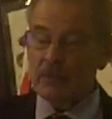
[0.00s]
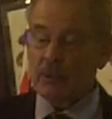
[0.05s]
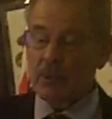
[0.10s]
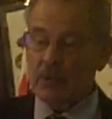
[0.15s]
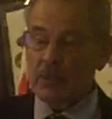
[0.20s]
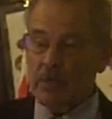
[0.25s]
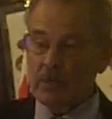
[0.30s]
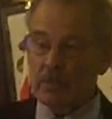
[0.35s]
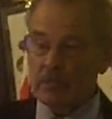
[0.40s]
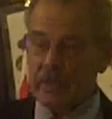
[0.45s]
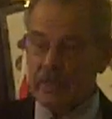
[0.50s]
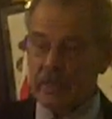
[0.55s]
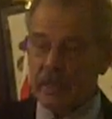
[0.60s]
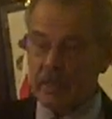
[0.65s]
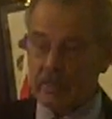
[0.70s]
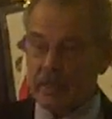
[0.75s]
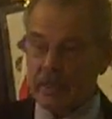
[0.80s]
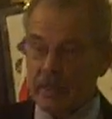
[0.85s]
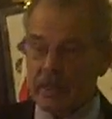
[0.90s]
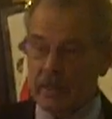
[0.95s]

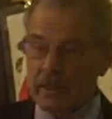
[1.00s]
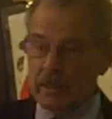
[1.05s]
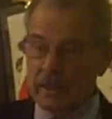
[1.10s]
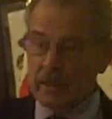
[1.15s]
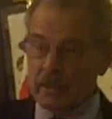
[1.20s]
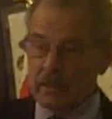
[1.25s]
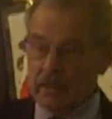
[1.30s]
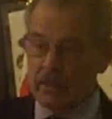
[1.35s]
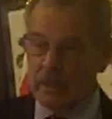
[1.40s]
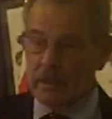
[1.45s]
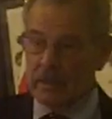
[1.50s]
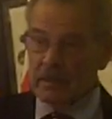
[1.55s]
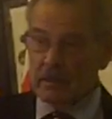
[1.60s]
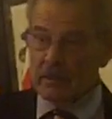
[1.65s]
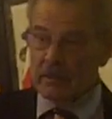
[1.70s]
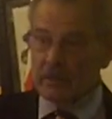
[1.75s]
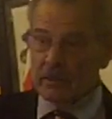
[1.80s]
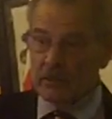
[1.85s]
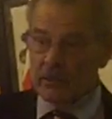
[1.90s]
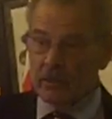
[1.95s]
Mozambique, uh,
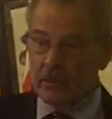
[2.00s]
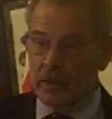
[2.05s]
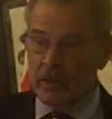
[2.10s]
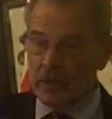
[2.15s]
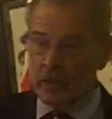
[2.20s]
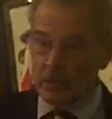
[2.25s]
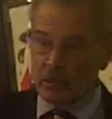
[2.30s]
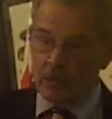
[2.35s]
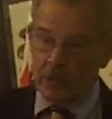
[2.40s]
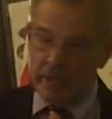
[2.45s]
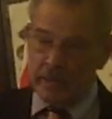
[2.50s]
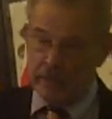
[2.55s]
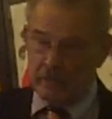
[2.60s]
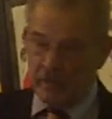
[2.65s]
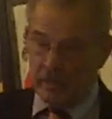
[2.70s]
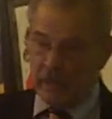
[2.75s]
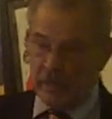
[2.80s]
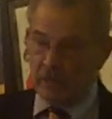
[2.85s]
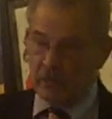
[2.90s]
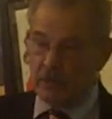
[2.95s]
on the parade
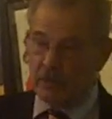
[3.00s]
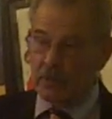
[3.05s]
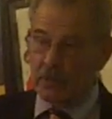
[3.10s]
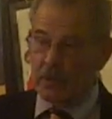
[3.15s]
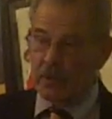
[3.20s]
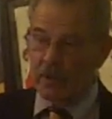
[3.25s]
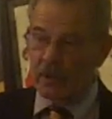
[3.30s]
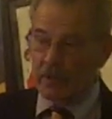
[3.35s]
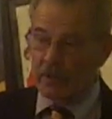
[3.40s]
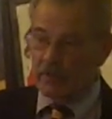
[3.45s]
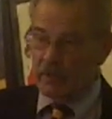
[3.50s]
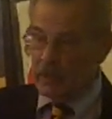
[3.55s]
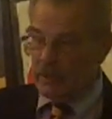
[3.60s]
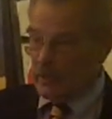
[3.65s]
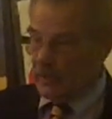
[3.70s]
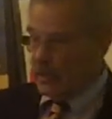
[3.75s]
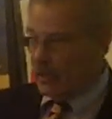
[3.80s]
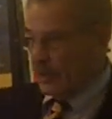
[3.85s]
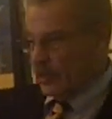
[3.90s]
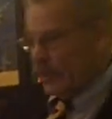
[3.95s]
ground when all of
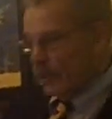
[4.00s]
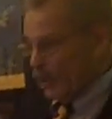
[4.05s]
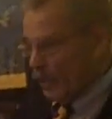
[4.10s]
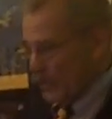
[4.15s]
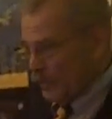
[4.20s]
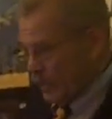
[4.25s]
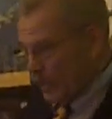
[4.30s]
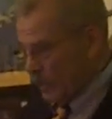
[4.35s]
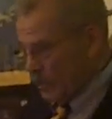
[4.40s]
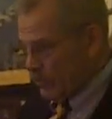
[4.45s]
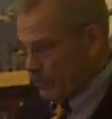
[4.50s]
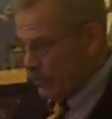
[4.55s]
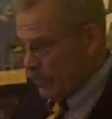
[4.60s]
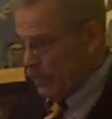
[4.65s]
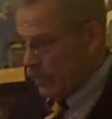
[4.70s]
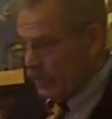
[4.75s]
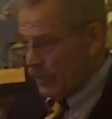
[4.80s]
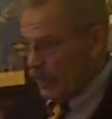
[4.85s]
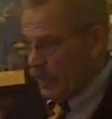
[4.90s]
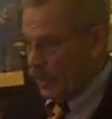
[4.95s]
the communist
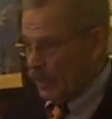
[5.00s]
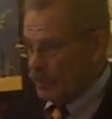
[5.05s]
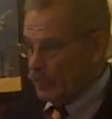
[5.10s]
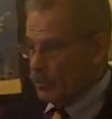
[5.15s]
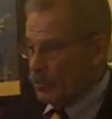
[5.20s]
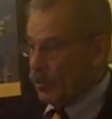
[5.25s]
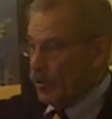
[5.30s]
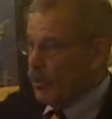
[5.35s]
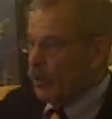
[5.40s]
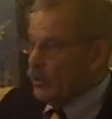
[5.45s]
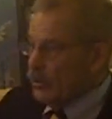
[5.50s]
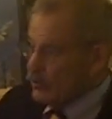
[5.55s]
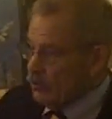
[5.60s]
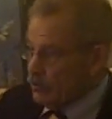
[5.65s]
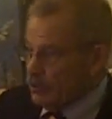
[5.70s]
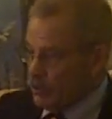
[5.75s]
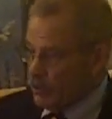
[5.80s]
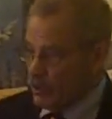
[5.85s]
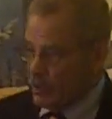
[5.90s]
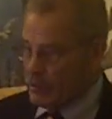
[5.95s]
trained guys were all on
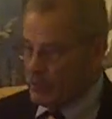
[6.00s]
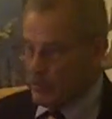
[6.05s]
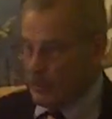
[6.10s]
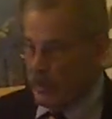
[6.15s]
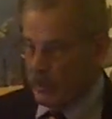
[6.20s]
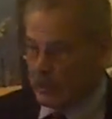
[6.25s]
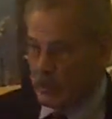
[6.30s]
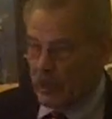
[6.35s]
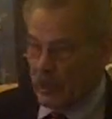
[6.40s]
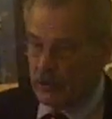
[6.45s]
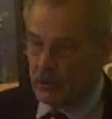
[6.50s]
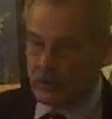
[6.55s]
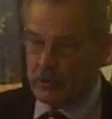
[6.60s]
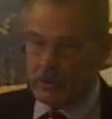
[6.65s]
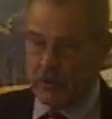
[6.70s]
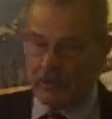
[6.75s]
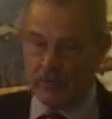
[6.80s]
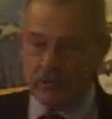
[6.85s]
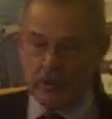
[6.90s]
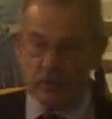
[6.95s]
the parade ground,
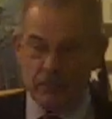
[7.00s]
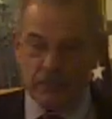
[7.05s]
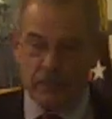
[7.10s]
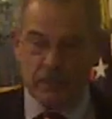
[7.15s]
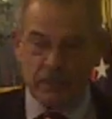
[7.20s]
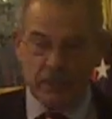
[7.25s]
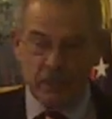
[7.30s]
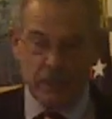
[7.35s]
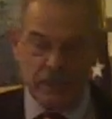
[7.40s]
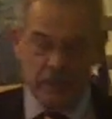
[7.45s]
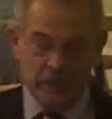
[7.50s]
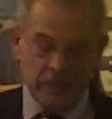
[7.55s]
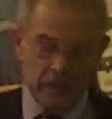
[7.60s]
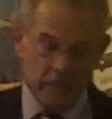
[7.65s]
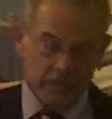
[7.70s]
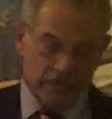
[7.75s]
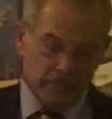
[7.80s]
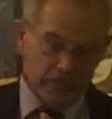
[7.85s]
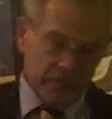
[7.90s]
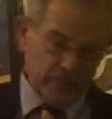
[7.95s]
hundreds of them, a,
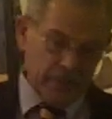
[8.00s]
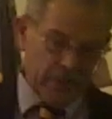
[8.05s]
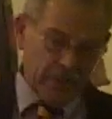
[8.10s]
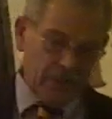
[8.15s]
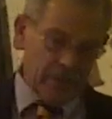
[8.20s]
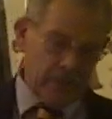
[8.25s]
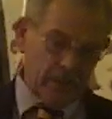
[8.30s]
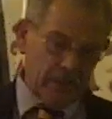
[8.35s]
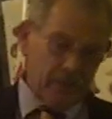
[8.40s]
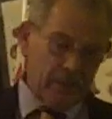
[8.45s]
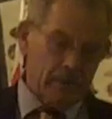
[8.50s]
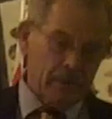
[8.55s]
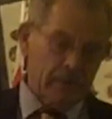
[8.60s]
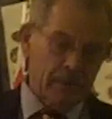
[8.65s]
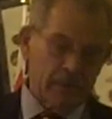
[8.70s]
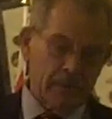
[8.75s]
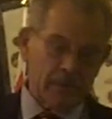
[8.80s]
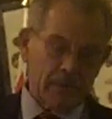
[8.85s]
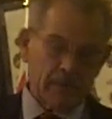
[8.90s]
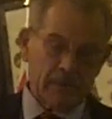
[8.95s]
uh,
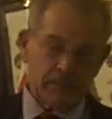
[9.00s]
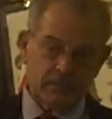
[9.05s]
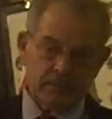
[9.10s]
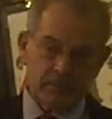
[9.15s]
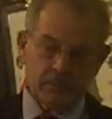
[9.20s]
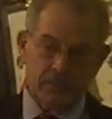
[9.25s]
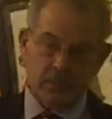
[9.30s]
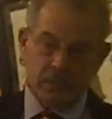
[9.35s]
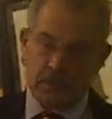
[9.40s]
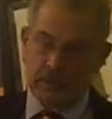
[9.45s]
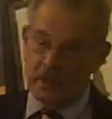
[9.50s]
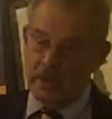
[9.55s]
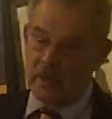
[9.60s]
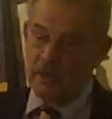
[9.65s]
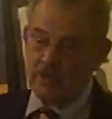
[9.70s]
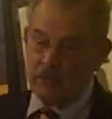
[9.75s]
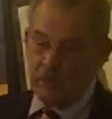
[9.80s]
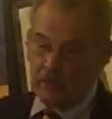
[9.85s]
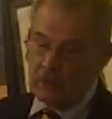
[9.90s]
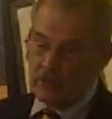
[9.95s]
uh,
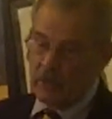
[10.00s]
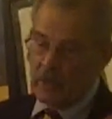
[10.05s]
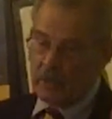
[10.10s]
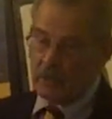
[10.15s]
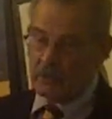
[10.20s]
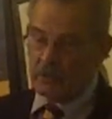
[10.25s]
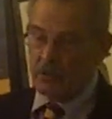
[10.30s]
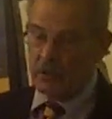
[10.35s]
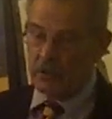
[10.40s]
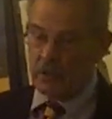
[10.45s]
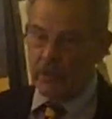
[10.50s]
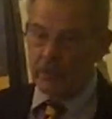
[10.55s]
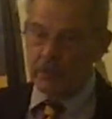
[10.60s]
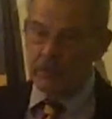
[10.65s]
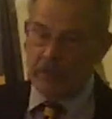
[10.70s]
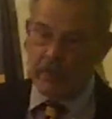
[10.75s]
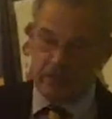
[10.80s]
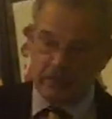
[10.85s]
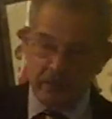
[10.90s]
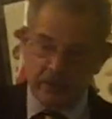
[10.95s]
convoy of trucks rolled
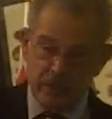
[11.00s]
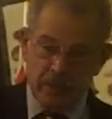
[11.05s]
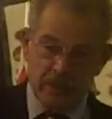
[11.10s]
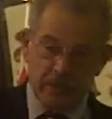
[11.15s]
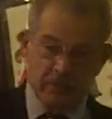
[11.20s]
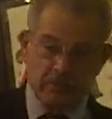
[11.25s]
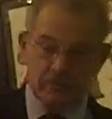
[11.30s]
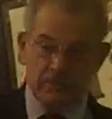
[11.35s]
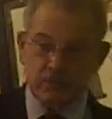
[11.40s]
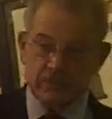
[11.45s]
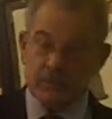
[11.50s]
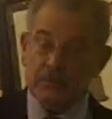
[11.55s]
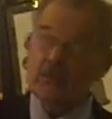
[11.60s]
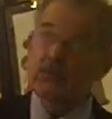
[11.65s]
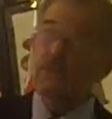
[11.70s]
up right in front of them.